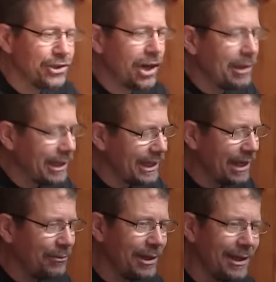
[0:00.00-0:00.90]
Charlie and
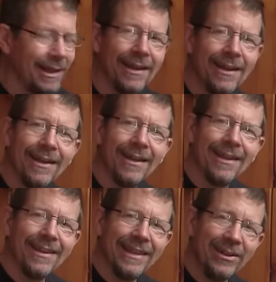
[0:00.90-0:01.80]
Henry,
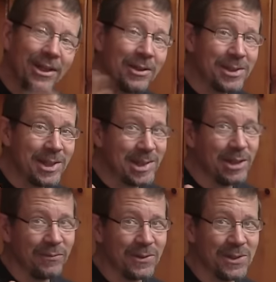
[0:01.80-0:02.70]
they only will sit
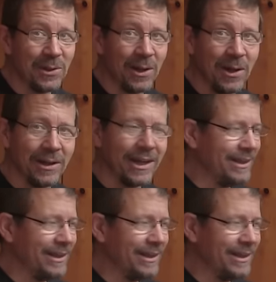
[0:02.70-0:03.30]
still for so long